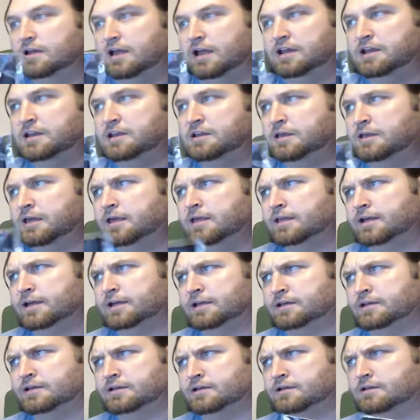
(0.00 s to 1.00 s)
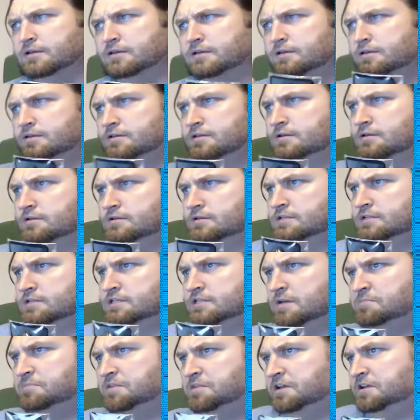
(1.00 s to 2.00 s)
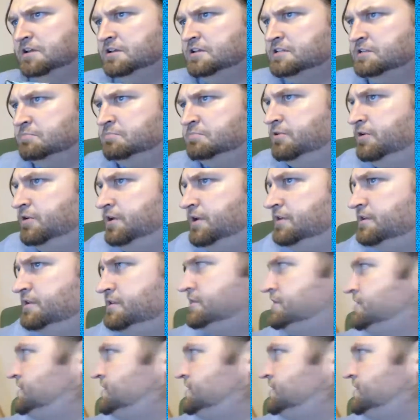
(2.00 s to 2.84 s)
I need to get like something to put